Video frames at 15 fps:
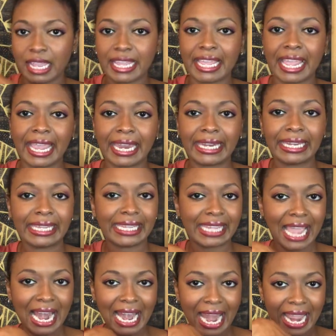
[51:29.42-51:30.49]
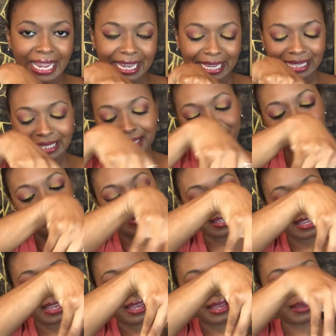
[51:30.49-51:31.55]
candy. I like
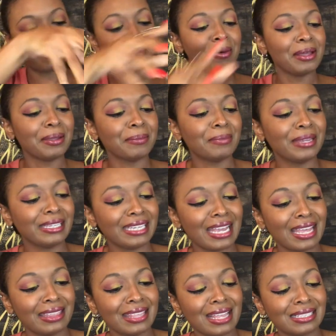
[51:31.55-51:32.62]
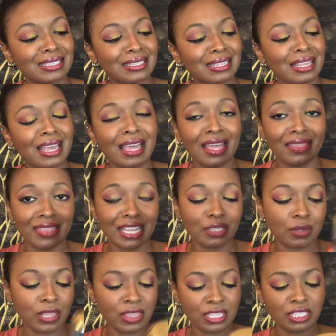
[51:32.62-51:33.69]
it. But yeah, that's,
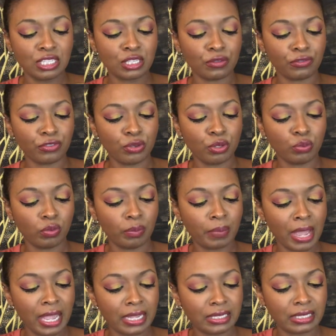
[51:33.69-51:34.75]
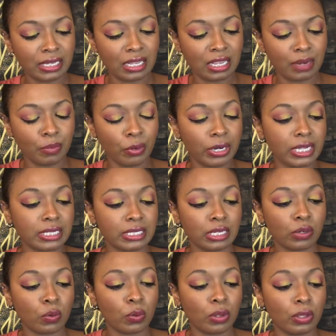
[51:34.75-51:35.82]
and this is infused with biotin, moringa
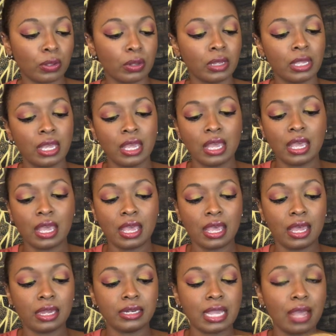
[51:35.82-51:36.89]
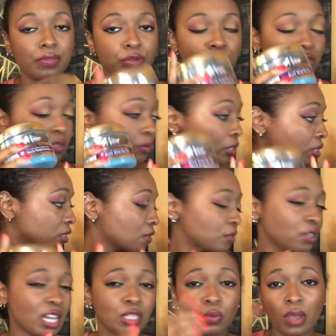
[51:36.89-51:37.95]
seed oil, and yeah, this is some good stuff.
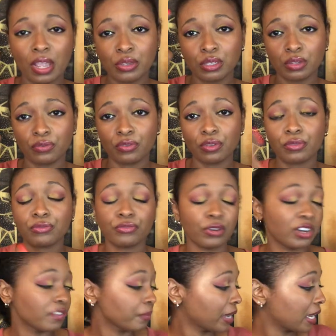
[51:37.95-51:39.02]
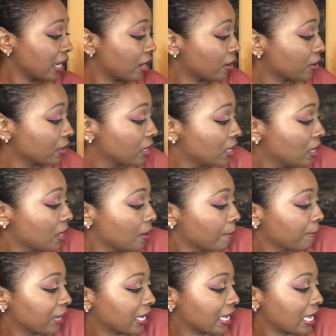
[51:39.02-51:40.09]
So that's why I use it for the front of my hair,
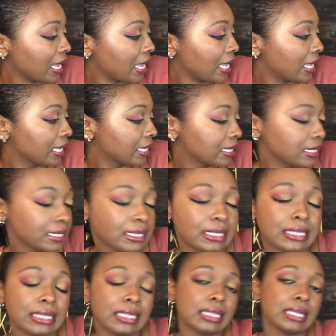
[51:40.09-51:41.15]
because